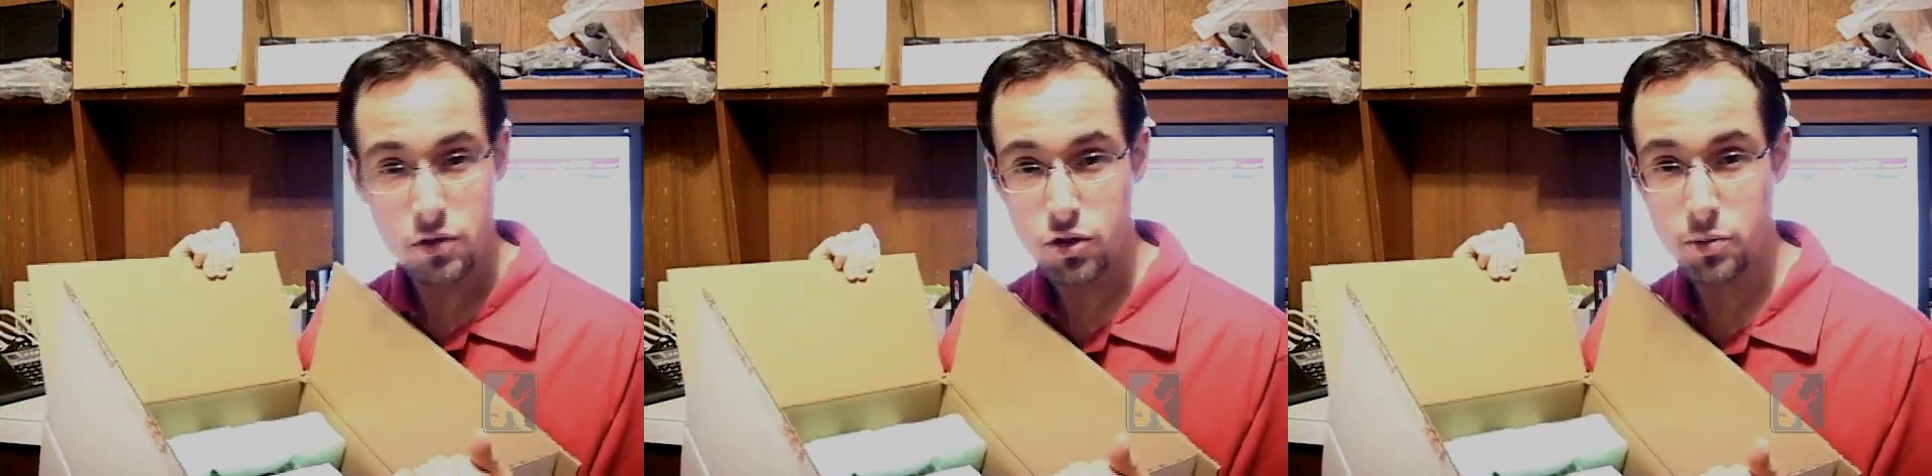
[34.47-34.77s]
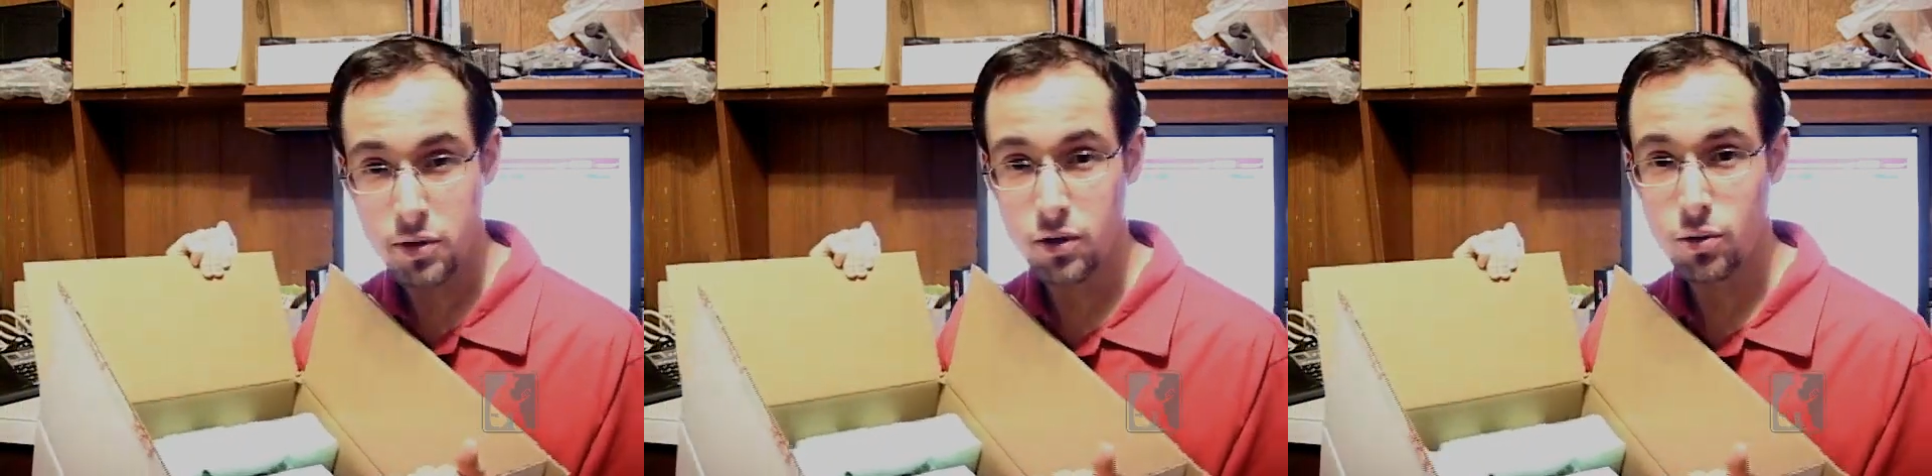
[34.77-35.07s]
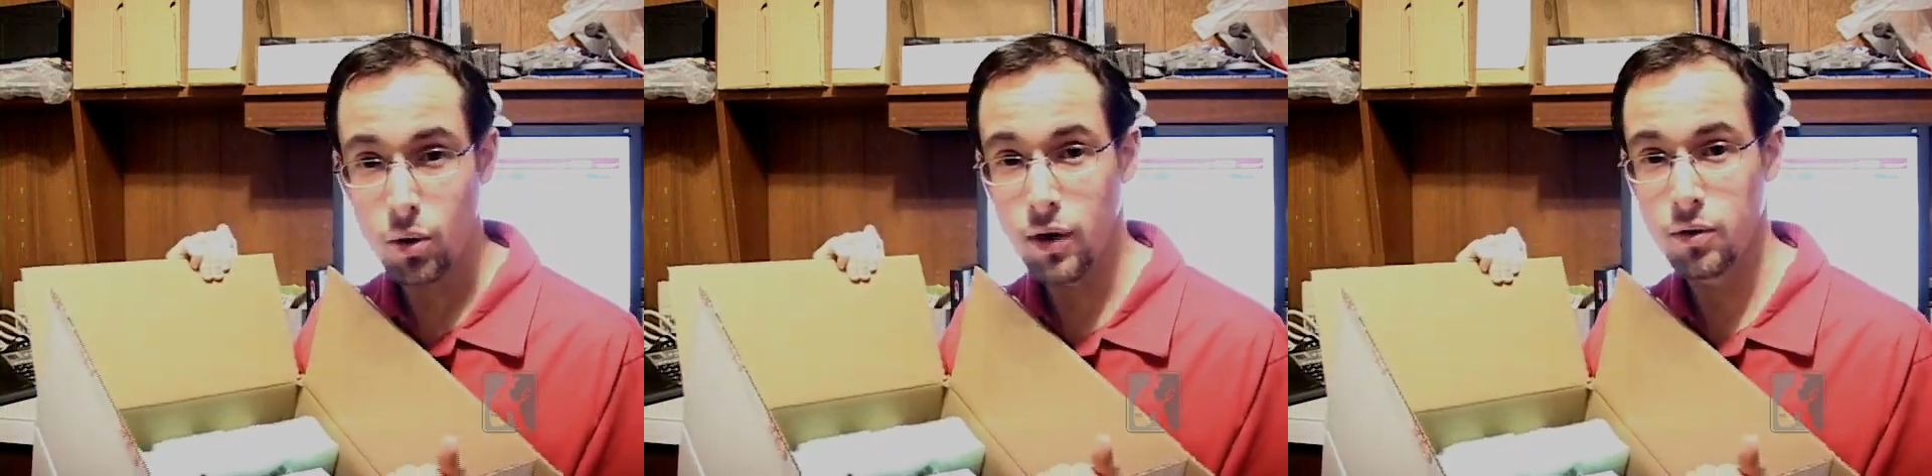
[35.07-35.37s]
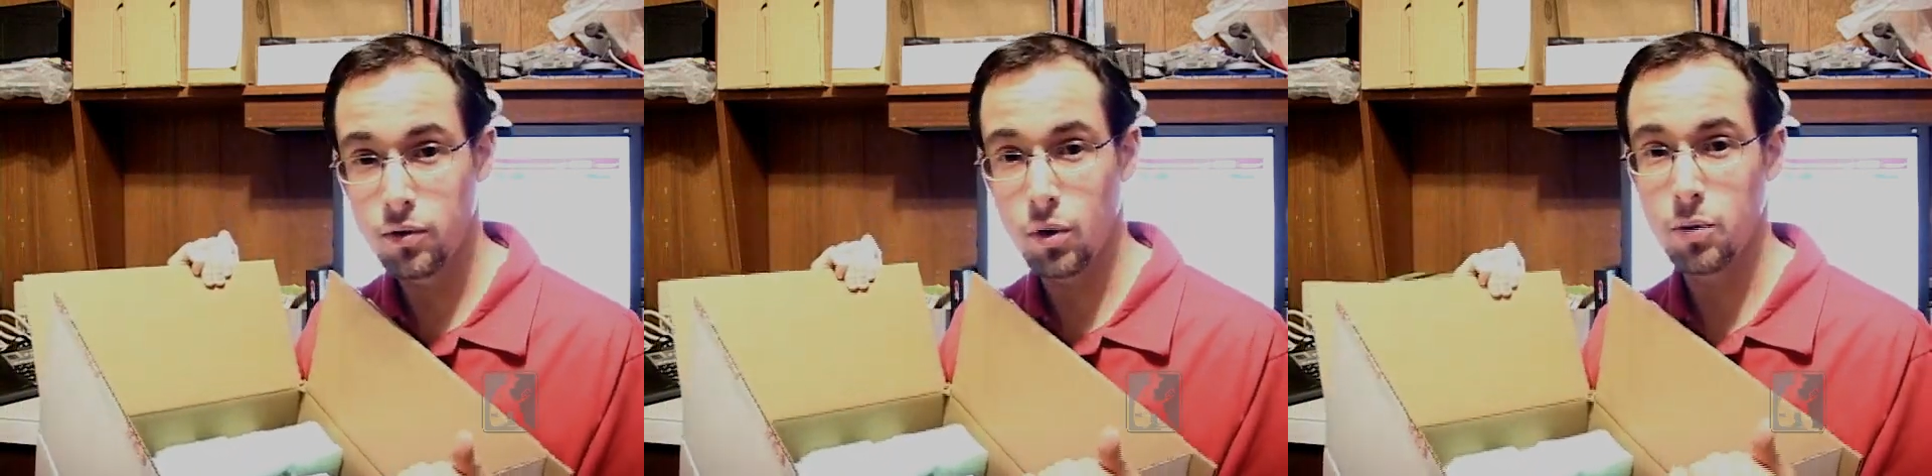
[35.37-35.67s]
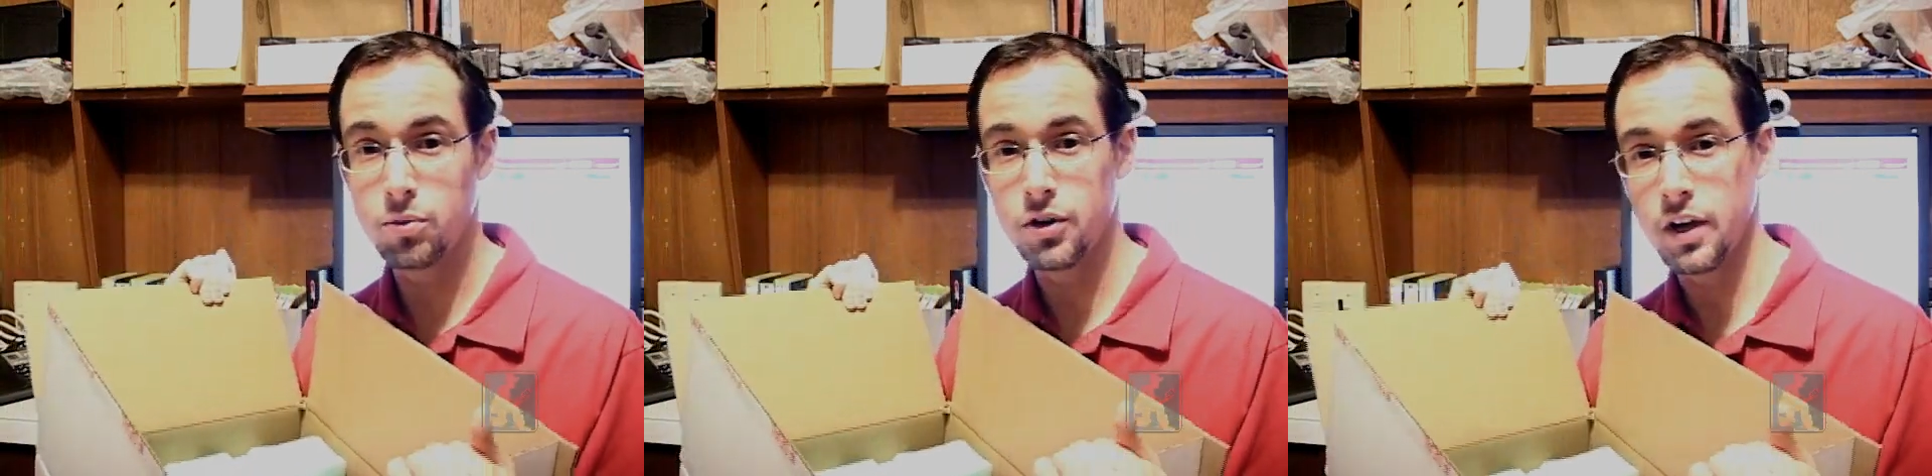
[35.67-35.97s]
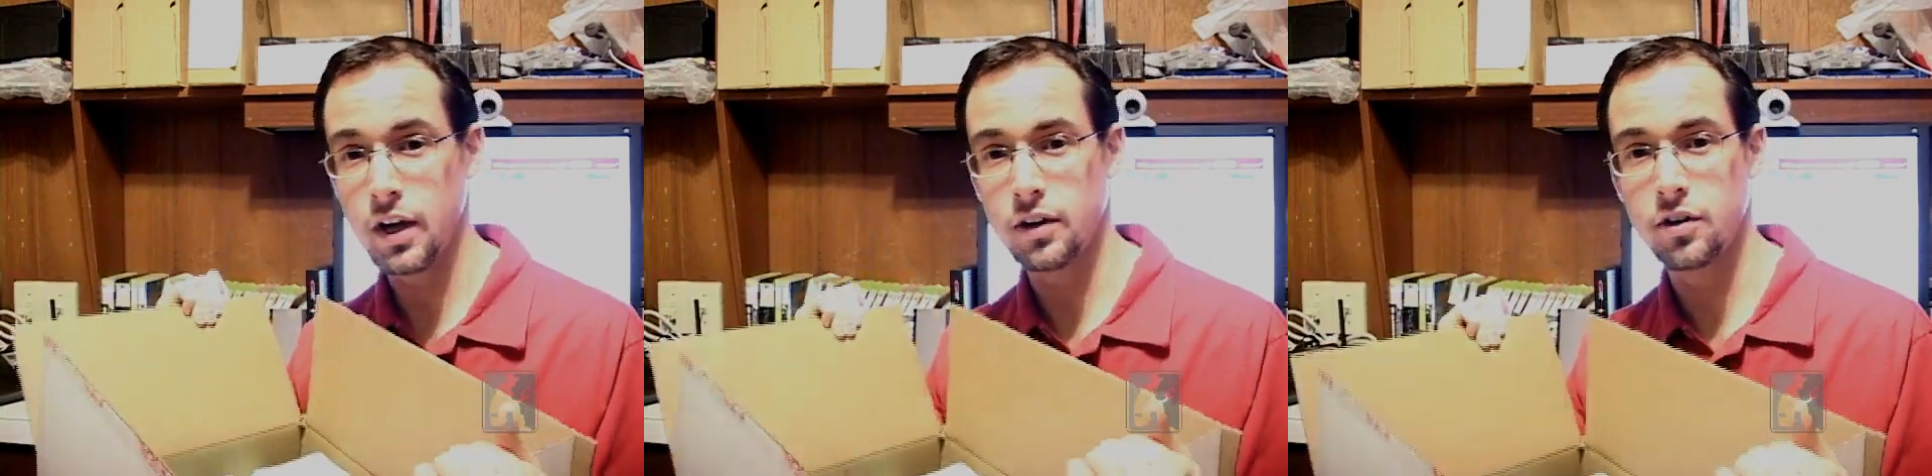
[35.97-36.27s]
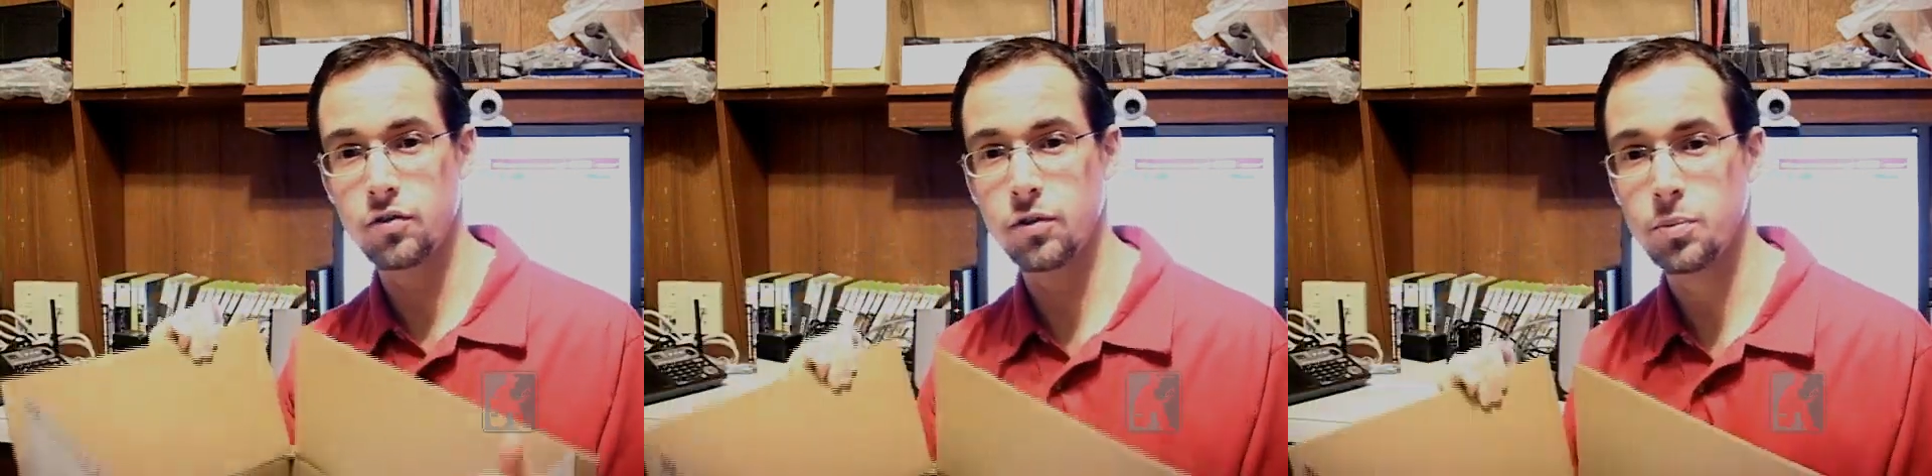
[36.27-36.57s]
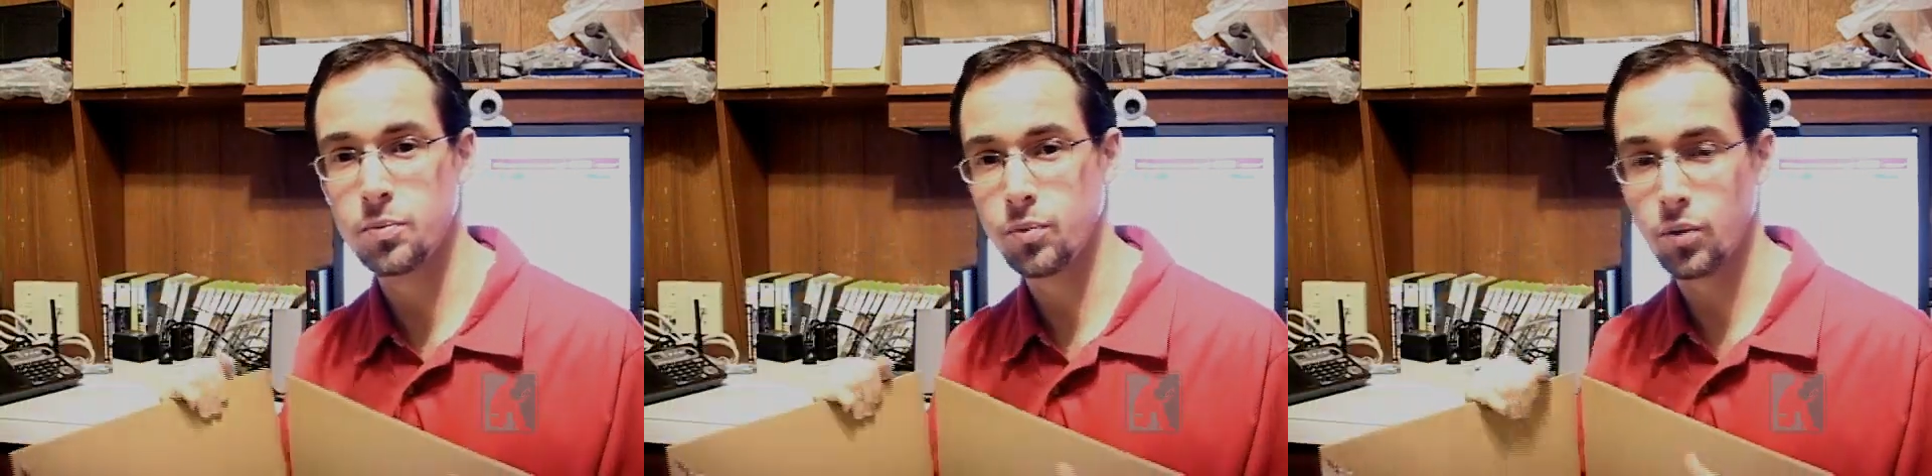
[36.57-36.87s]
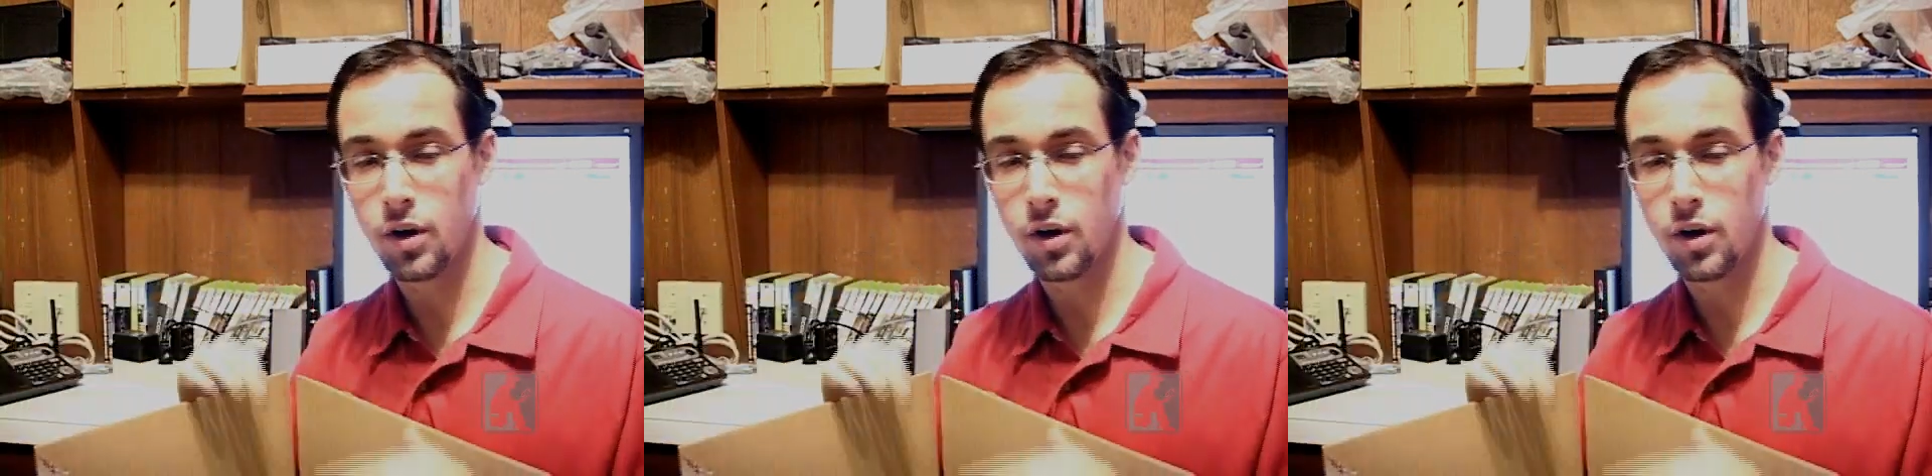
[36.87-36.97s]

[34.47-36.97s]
should be quite well protected from